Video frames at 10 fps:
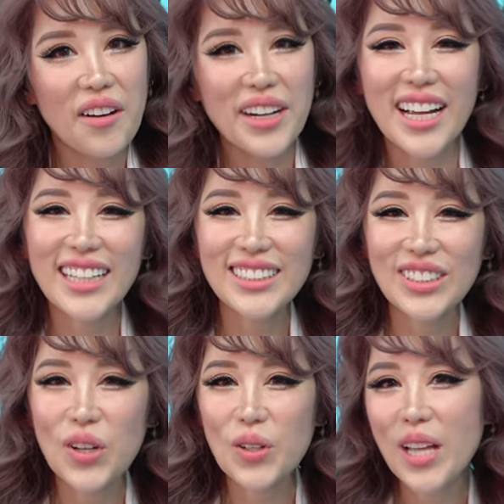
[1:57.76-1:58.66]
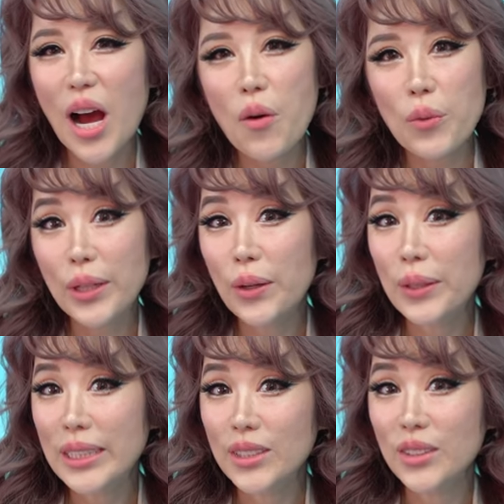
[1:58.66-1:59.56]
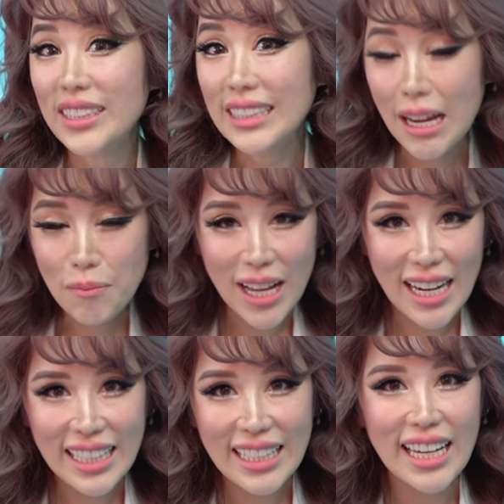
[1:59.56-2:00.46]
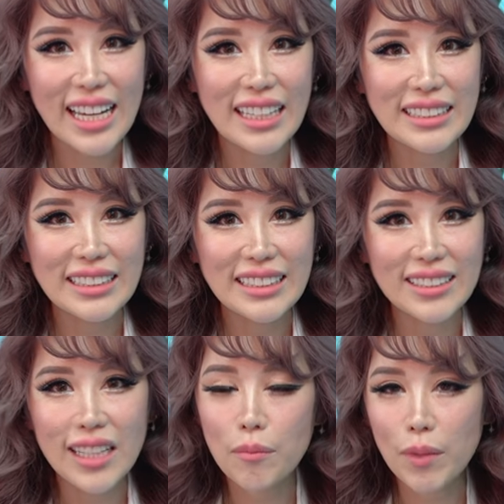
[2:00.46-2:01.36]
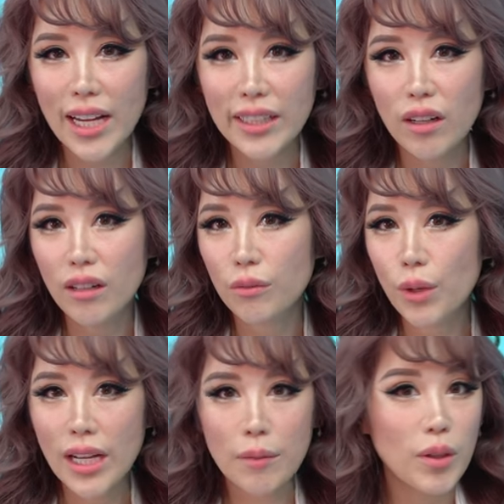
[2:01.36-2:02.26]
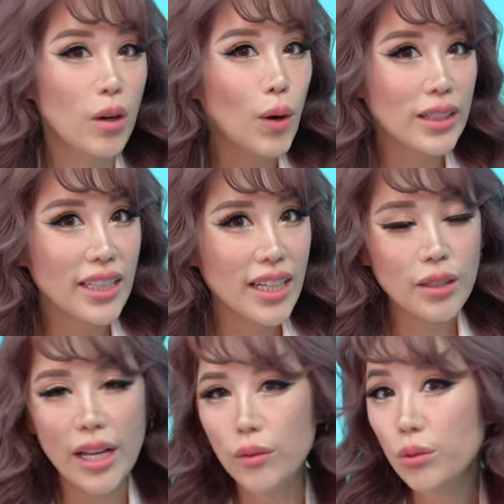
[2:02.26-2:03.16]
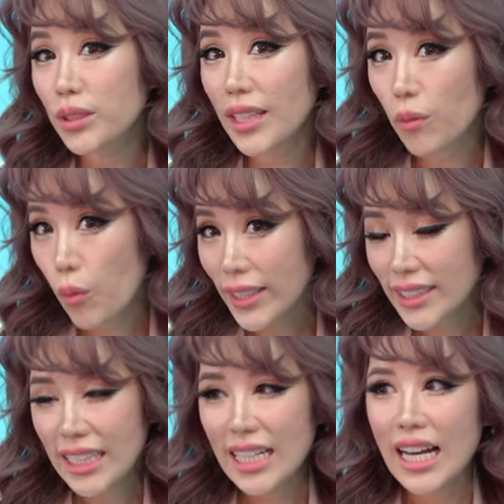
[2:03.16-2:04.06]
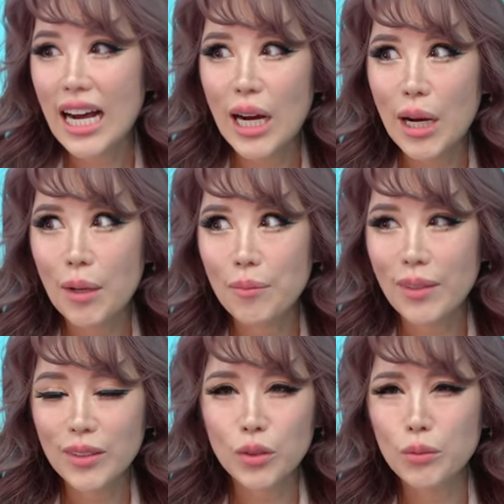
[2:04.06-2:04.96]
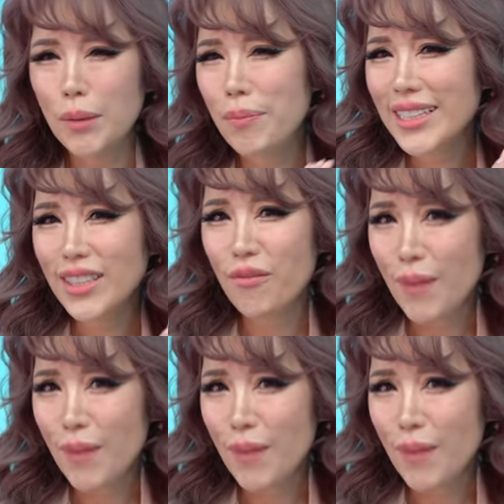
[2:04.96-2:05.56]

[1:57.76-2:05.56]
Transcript: Alright guys, so now we go into the timeline and this is a timeline of what happened on what date and who said what. Um, to the best of